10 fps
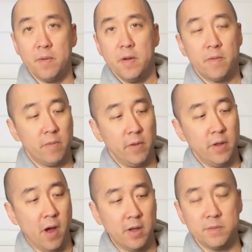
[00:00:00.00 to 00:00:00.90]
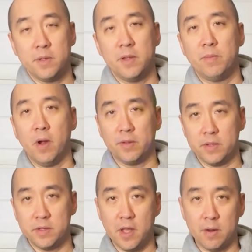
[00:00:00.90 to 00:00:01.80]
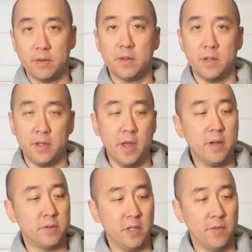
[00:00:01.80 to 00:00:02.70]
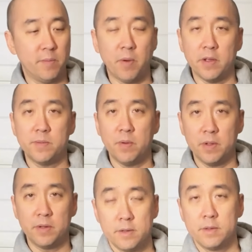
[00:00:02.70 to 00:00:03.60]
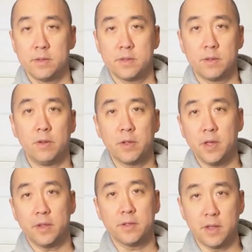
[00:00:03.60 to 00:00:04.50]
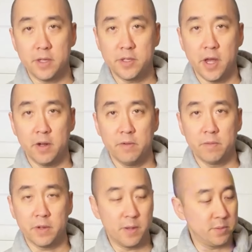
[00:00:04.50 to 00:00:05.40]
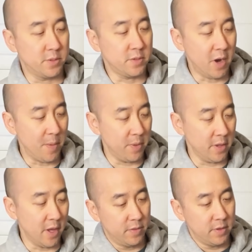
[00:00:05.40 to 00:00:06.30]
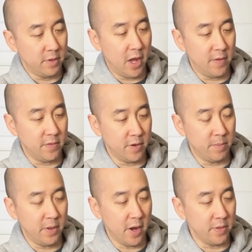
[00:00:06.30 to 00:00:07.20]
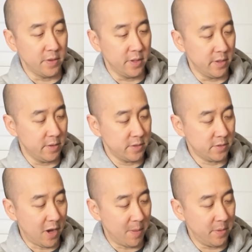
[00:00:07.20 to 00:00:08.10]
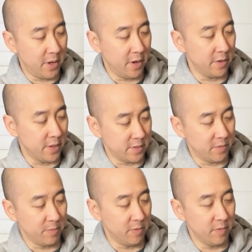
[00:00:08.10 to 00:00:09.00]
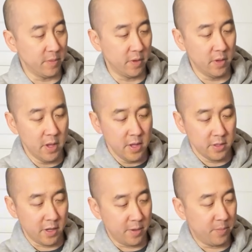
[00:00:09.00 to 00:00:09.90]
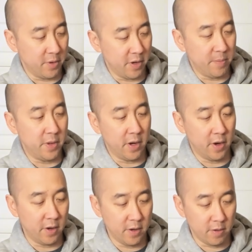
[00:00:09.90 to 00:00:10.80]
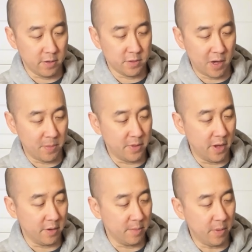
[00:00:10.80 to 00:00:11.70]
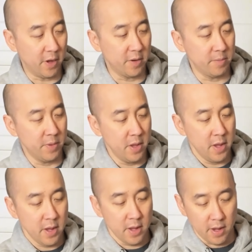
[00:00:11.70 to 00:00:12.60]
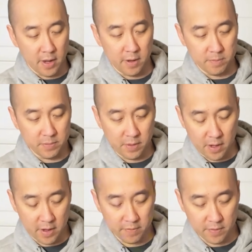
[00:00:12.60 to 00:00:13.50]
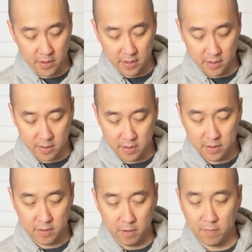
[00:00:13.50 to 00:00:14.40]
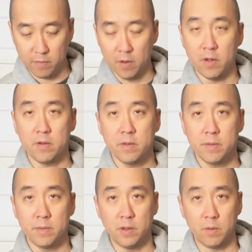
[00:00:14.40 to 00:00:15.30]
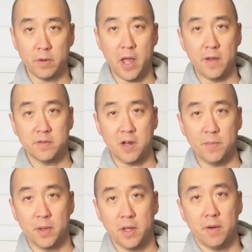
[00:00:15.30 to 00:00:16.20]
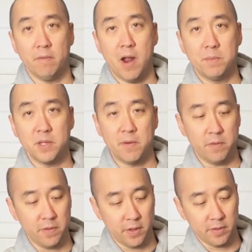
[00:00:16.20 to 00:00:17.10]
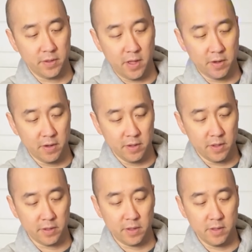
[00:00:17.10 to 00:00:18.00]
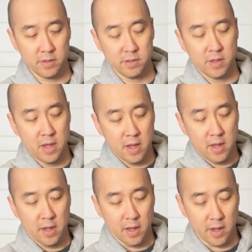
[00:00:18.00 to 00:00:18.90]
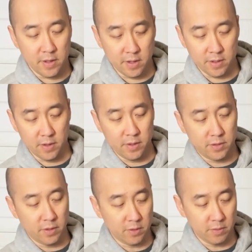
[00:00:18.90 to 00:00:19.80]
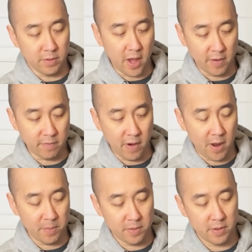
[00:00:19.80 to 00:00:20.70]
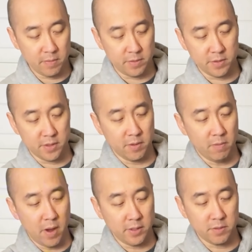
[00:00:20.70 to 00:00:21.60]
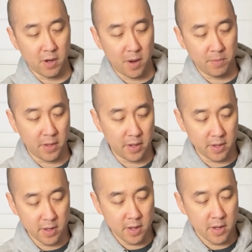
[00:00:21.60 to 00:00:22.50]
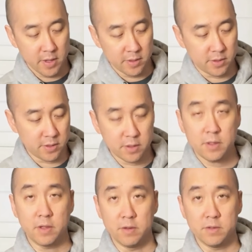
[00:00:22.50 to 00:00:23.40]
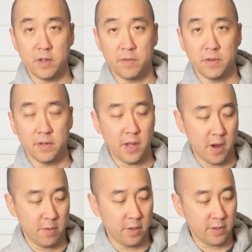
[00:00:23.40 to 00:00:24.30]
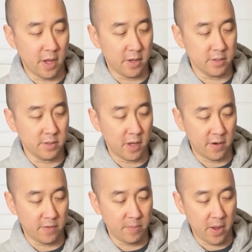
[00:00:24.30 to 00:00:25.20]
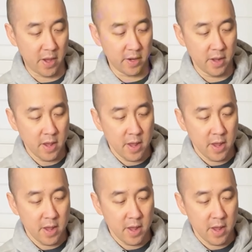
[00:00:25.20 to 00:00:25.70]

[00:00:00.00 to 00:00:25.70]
Really awesome that they brought this down to the entry-level price point. So looking at this leg channel, when it comes to strapping, you have your behind the knee strap here that's removable. You can either put it up here or strap it down on the bottom. You have a overall lower calf strap that kind of wraps everything together like this. And then your internal calf wrap, which is like a Y strap that just closes everything down like that inside of the pad.